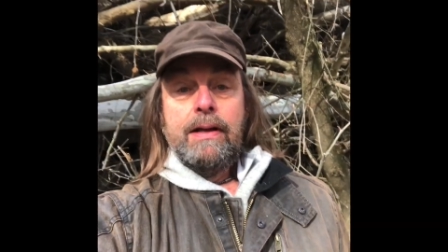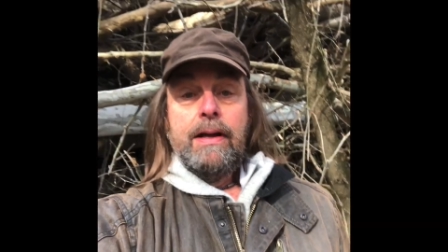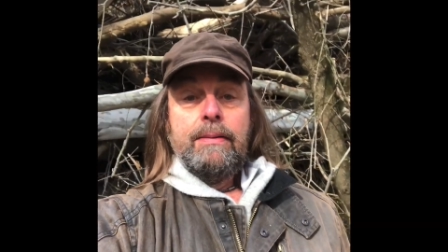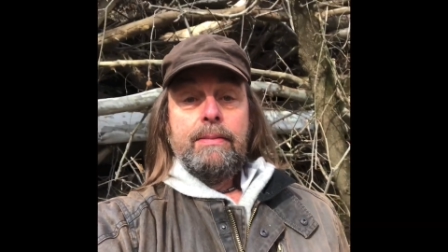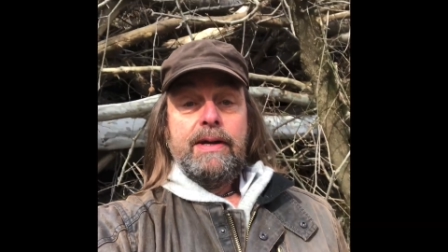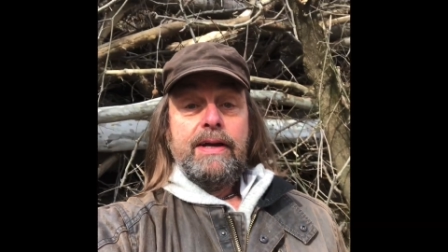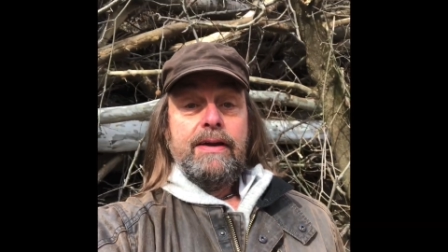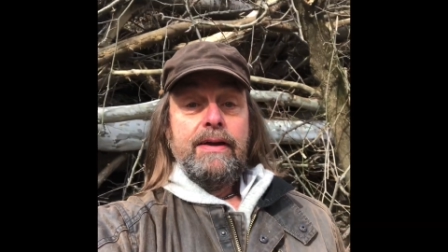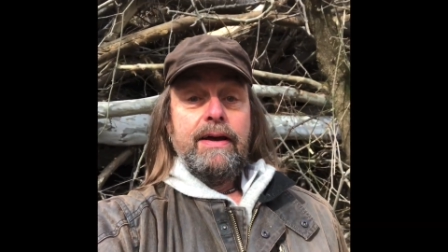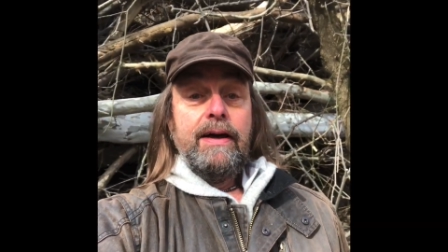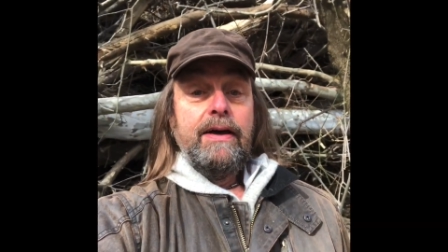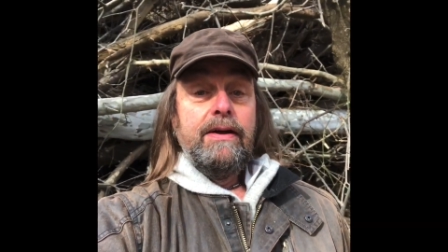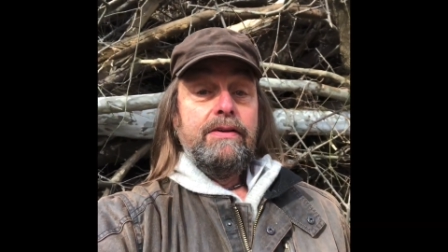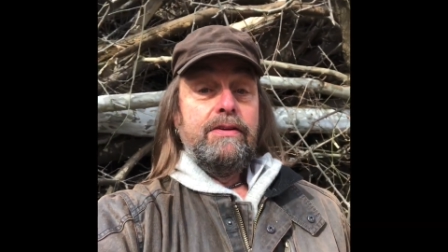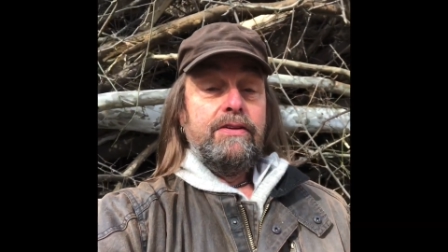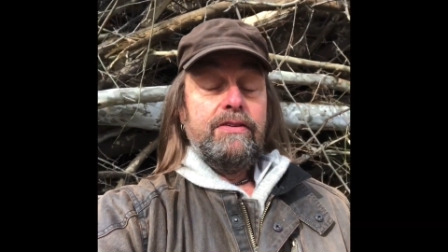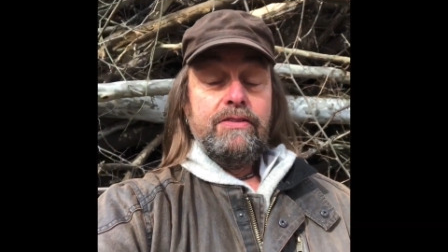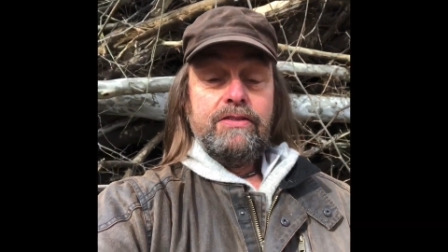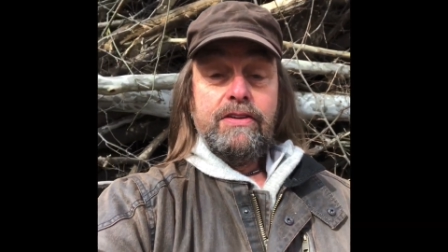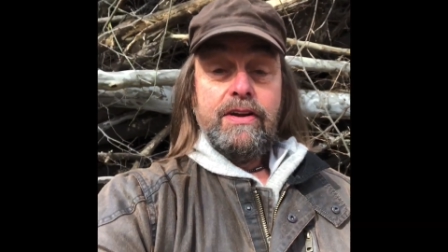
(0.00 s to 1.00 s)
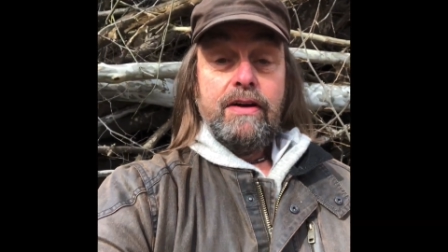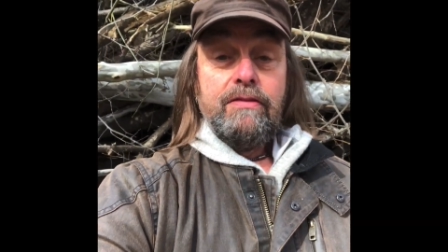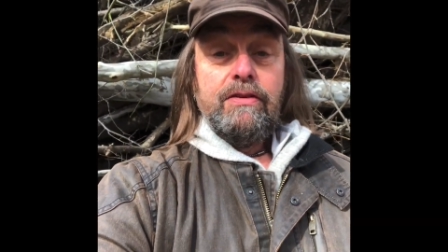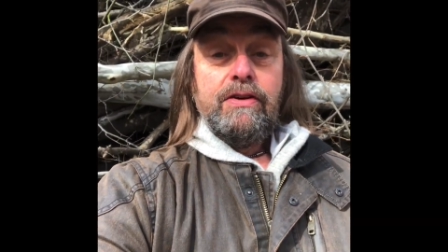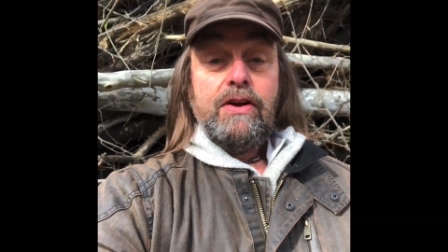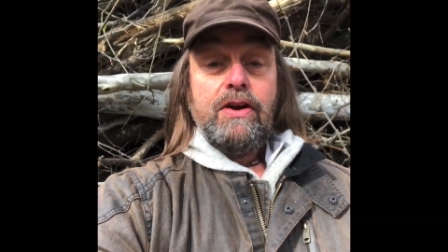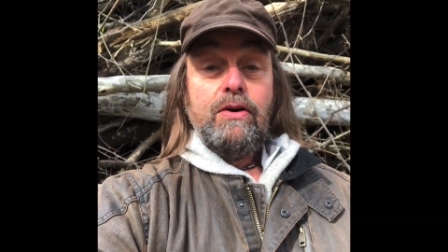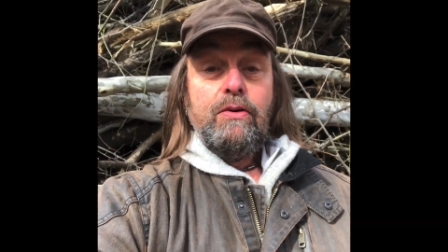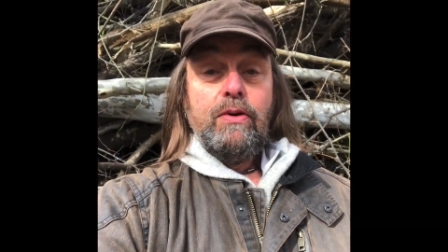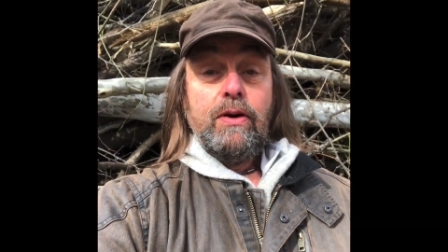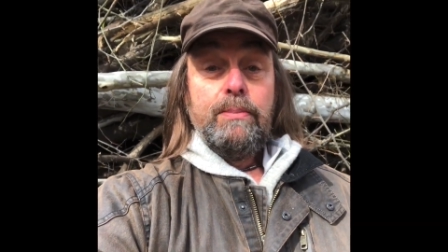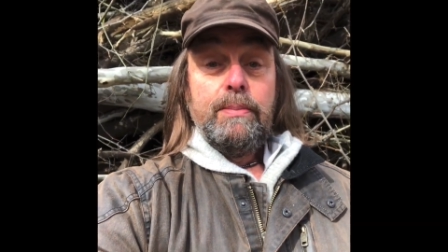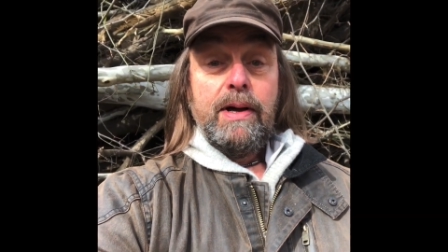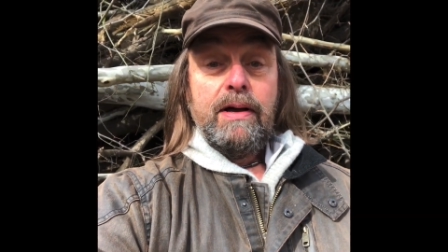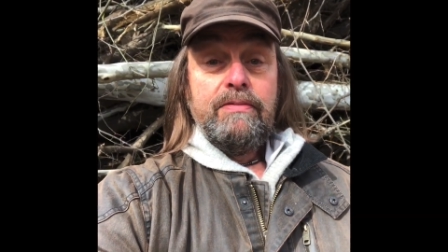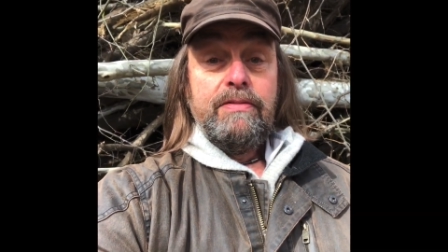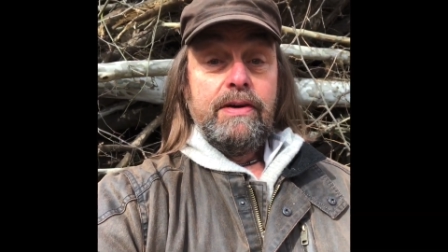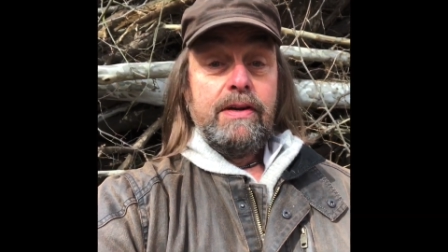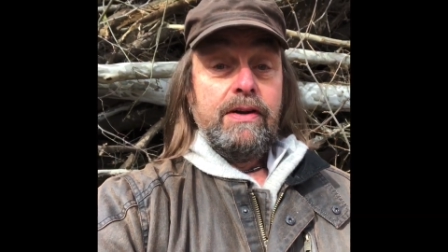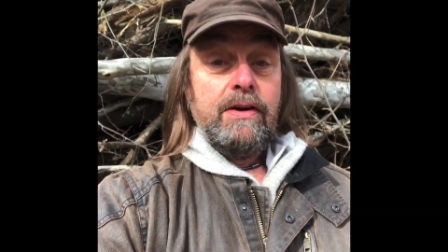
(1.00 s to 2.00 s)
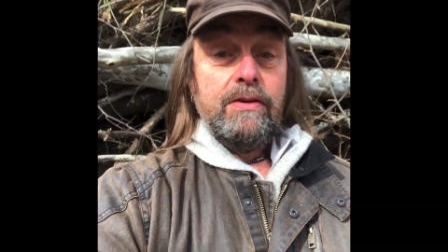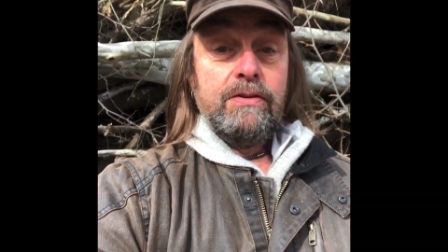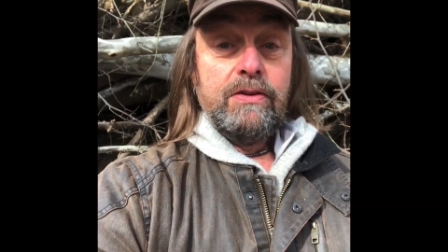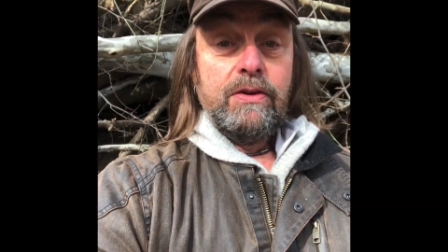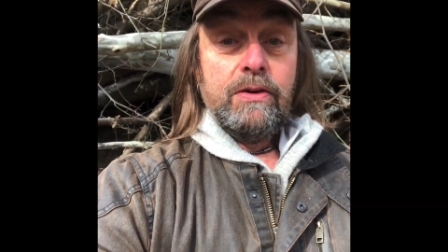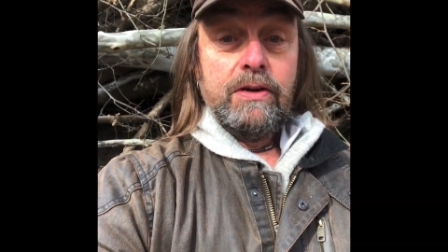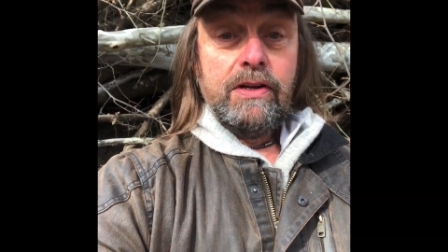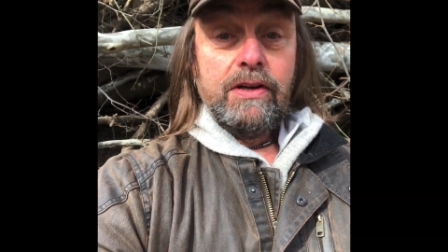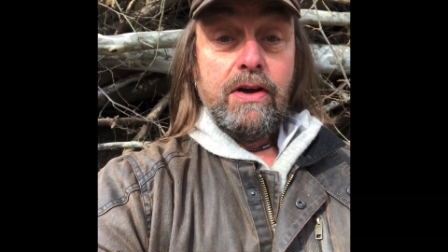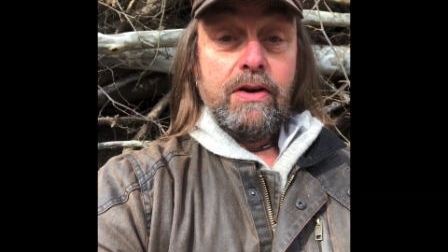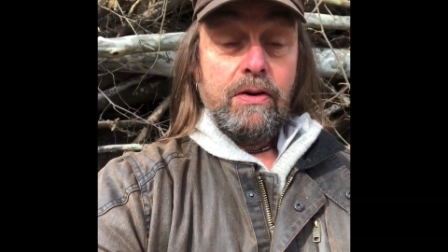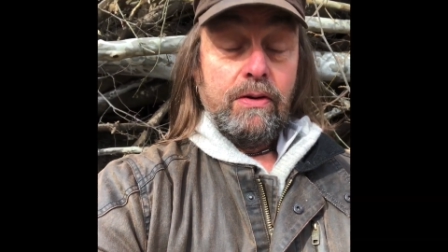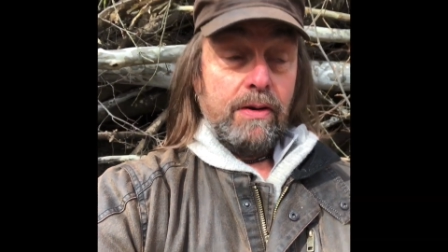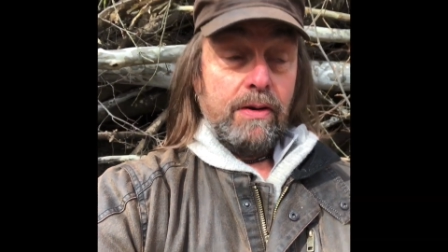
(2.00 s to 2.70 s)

I mean, you just never know where my video is going to go.